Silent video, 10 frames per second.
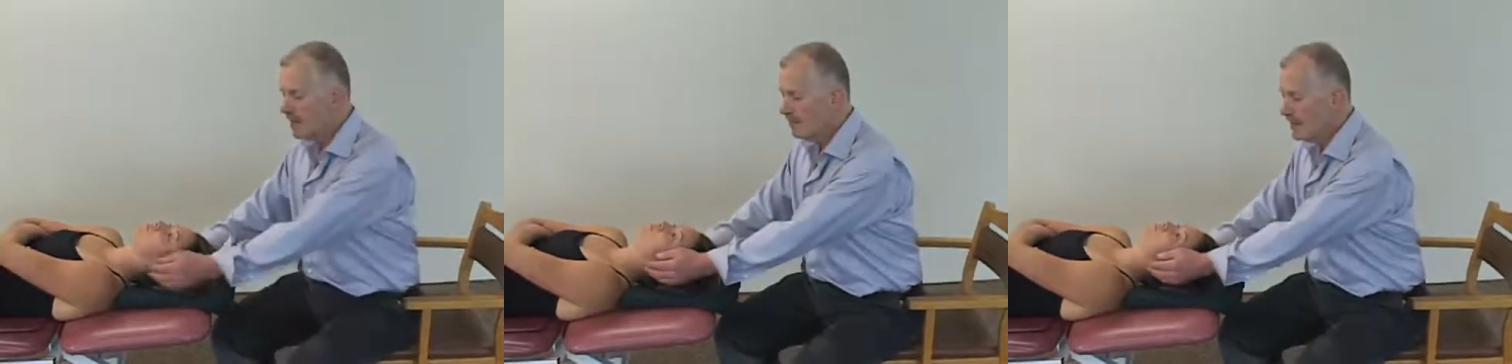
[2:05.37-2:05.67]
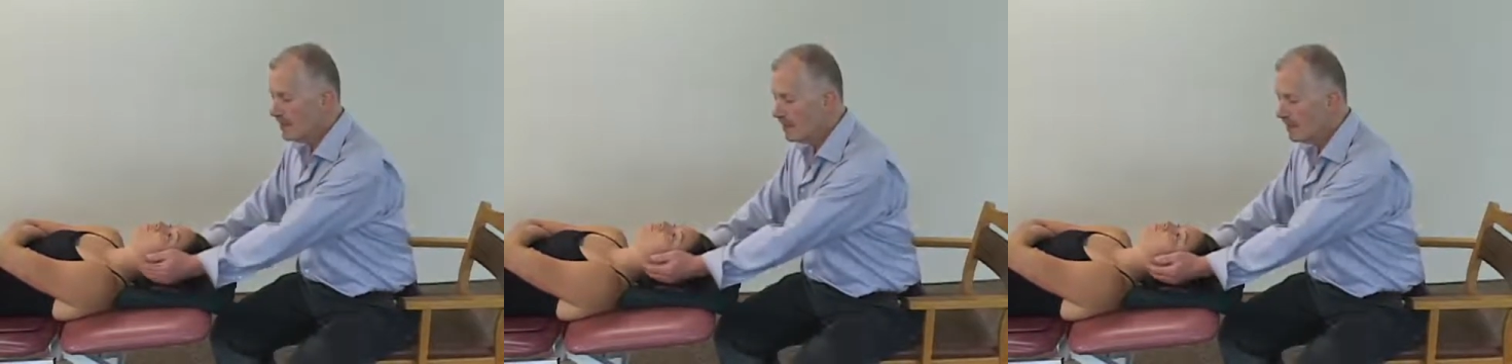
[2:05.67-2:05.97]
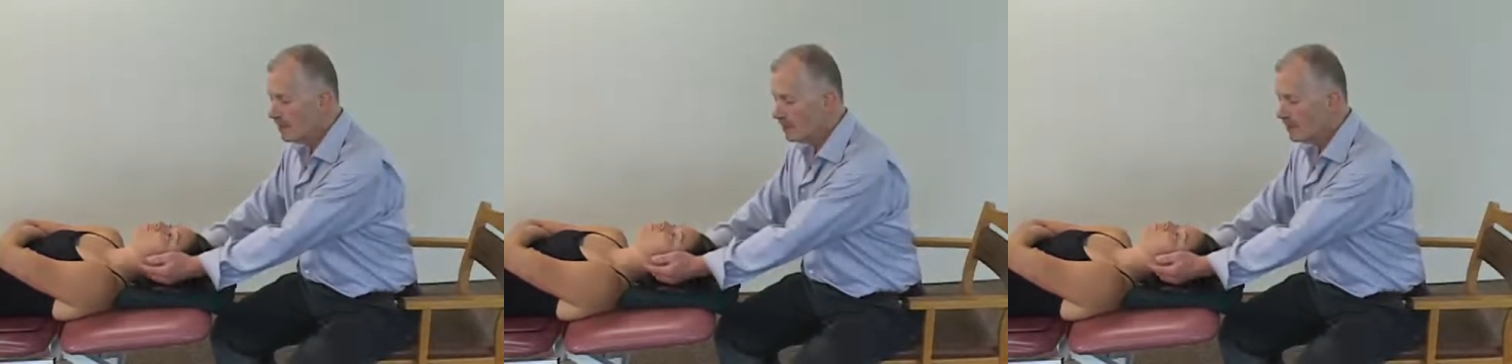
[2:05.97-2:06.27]
maybe
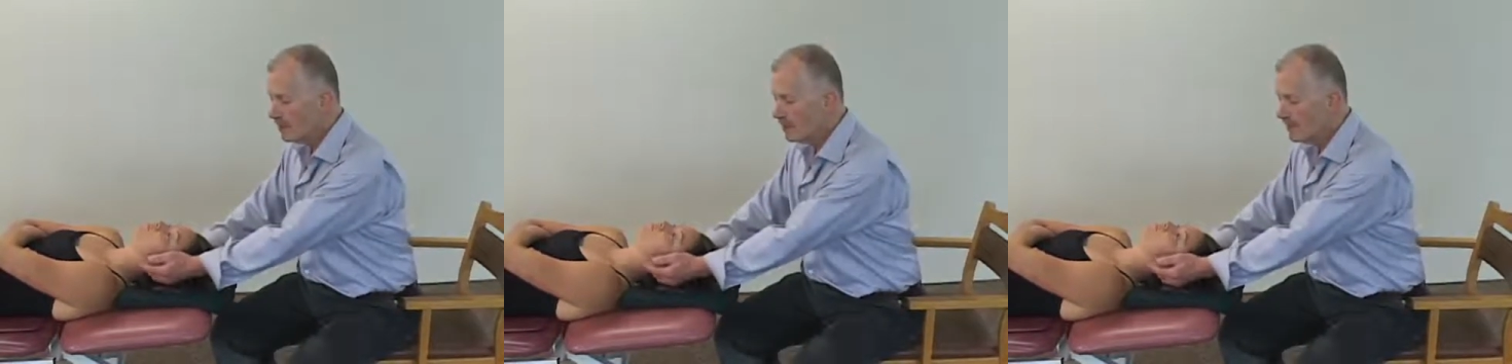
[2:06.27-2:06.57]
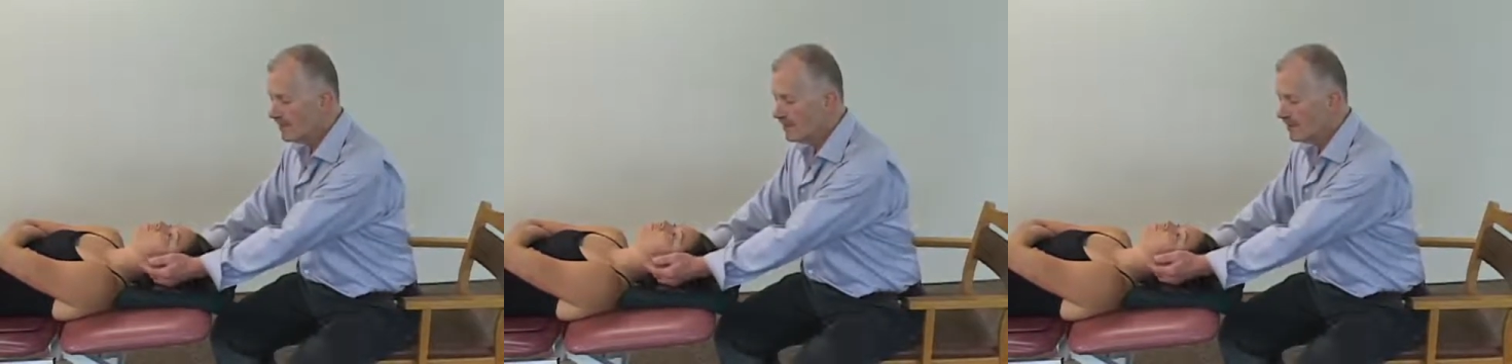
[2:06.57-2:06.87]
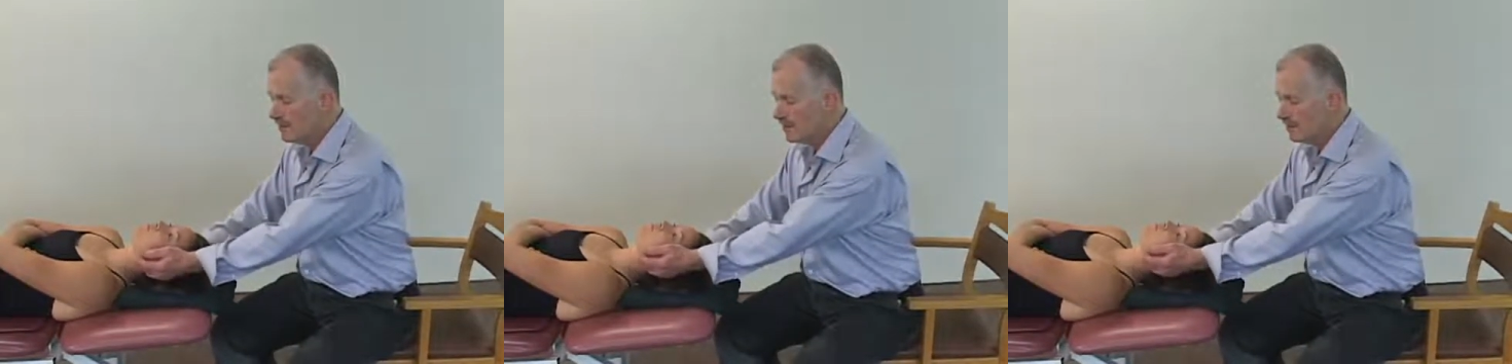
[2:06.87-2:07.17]
loading the
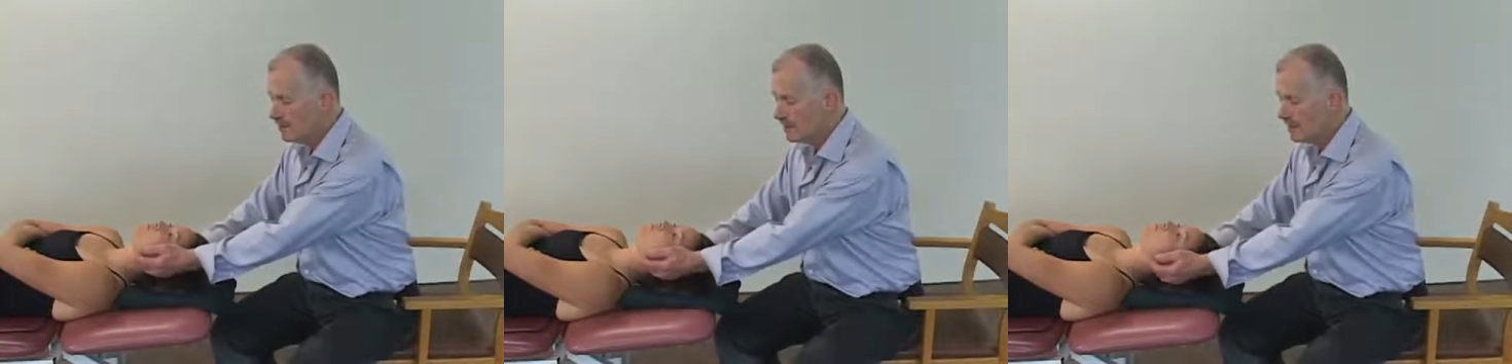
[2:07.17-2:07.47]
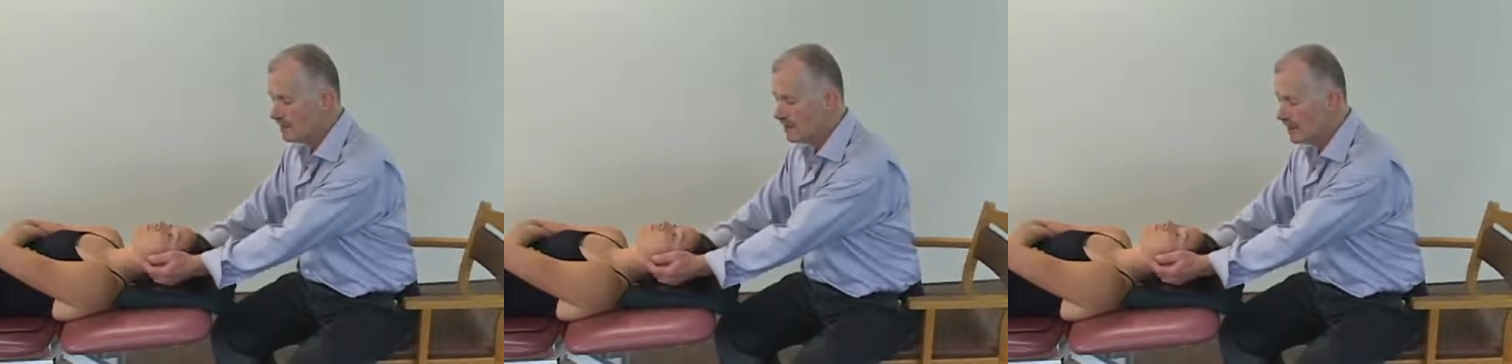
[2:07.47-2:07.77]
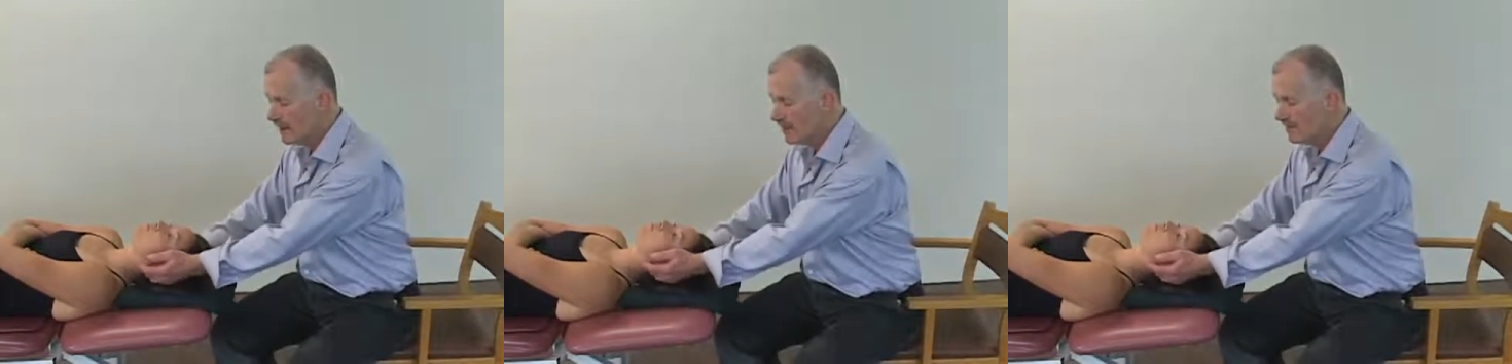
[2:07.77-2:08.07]
sphenomandibular
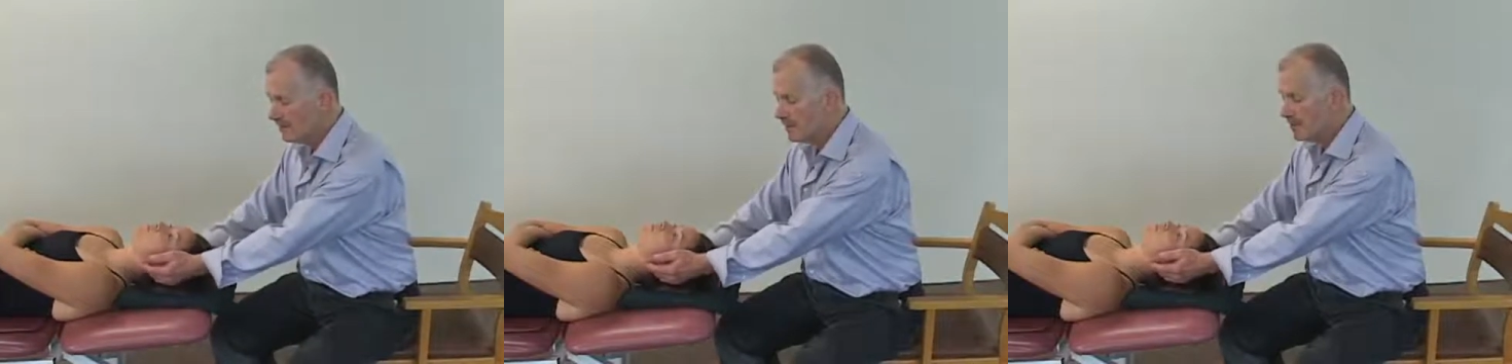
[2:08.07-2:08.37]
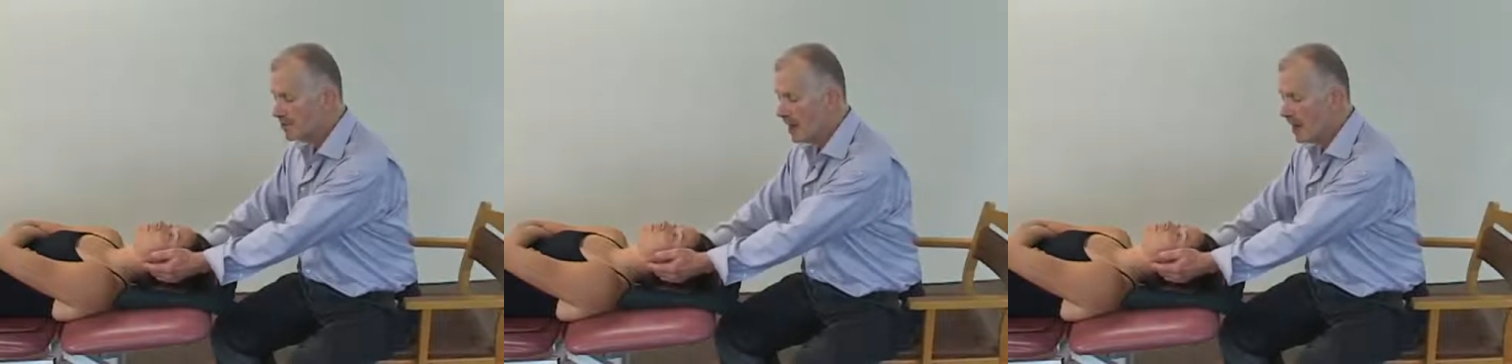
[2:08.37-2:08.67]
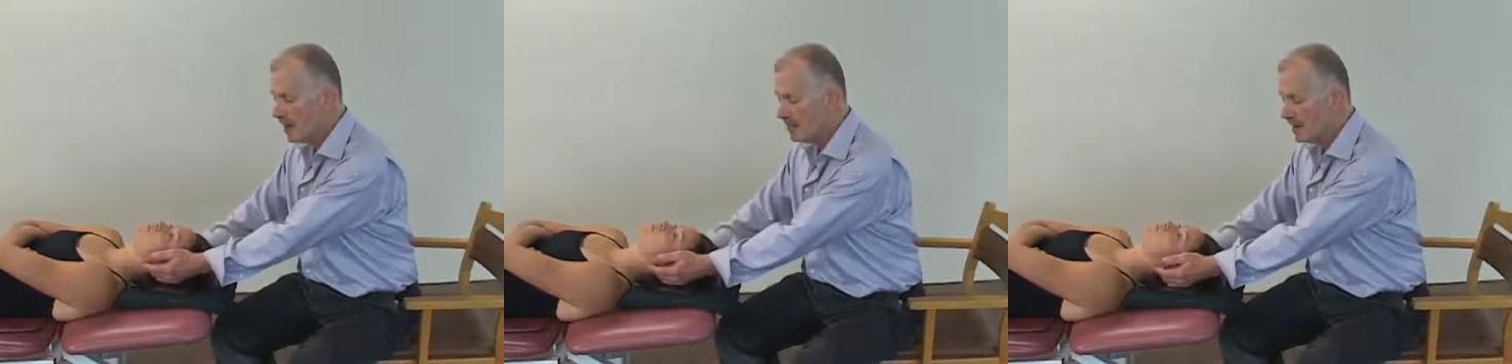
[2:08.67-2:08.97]
ligament from the
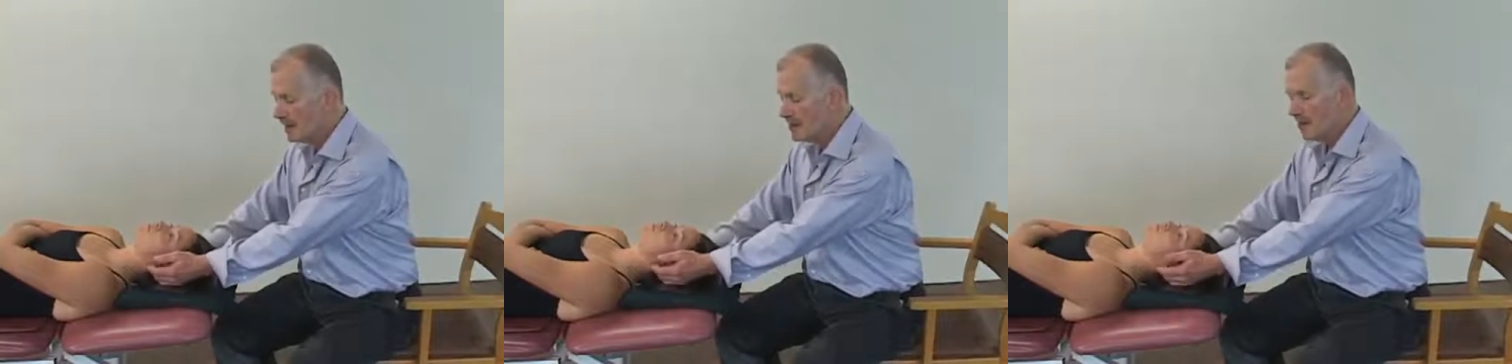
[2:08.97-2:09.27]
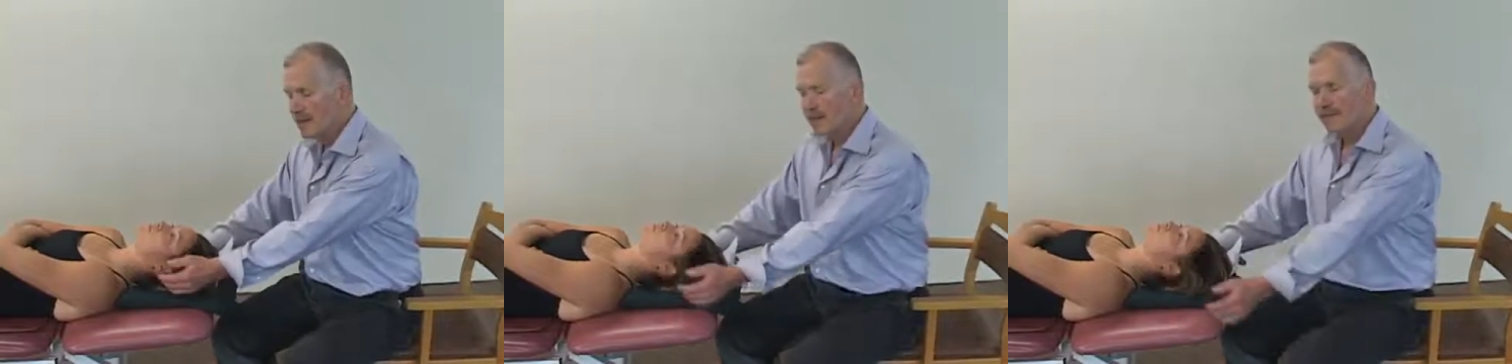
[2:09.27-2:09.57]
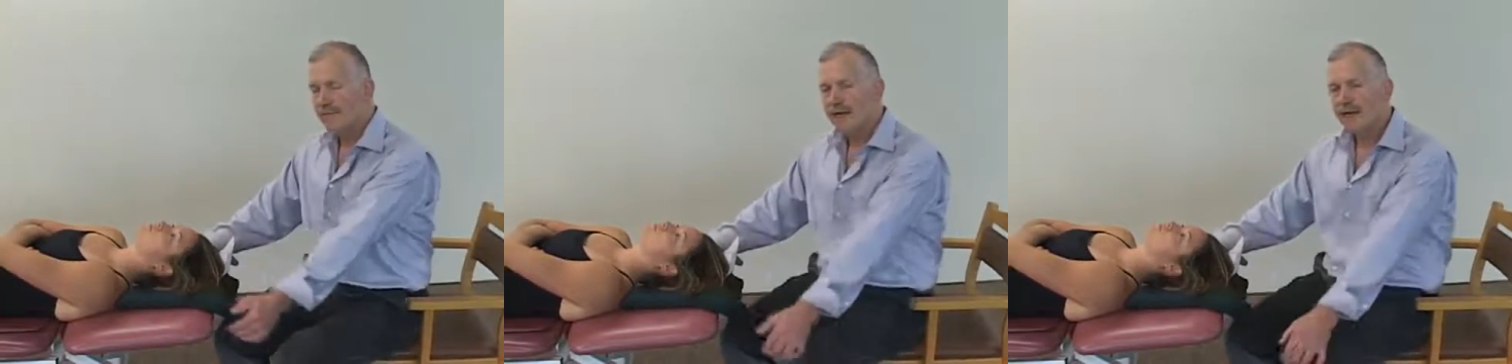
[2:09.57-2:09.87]
jaw that might indirectly
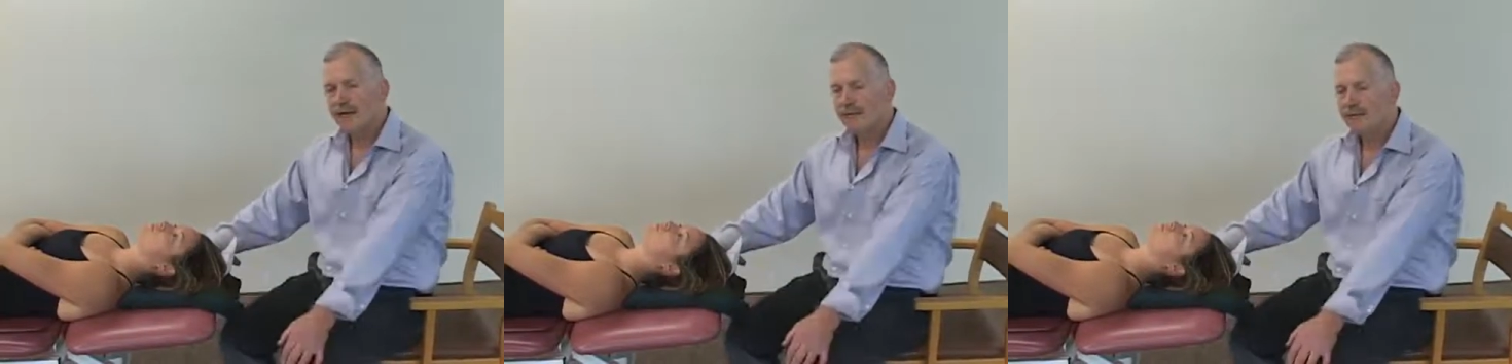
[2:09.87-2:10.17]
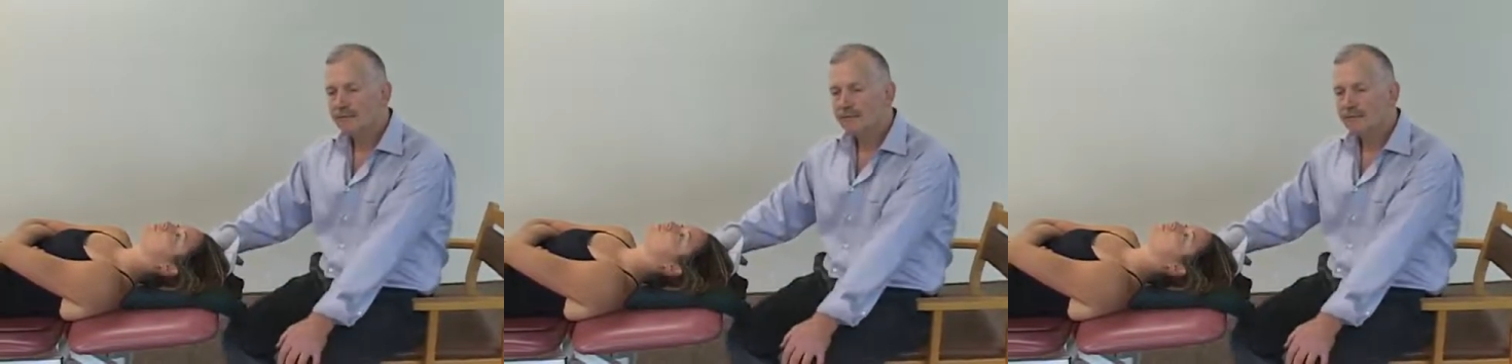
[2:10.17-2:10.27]
affect that?